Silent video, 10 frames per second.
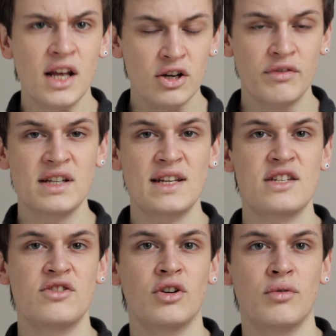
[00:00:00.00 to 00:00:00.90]
Now, if this
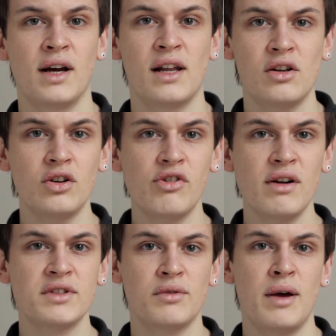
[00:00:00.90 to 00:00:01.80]
gets you nowhere, look
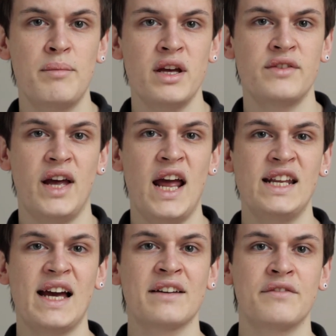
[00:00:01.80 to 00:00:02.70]
around on the web page for
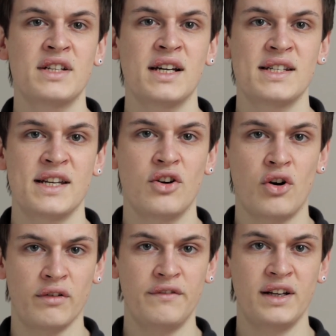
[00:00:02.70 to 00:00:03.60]
any advertising
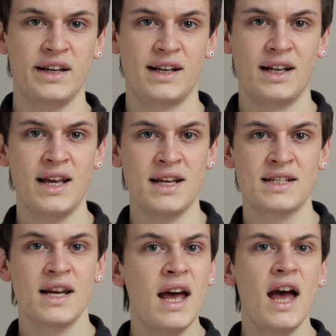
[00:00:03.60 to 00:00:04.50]
or affiliate links.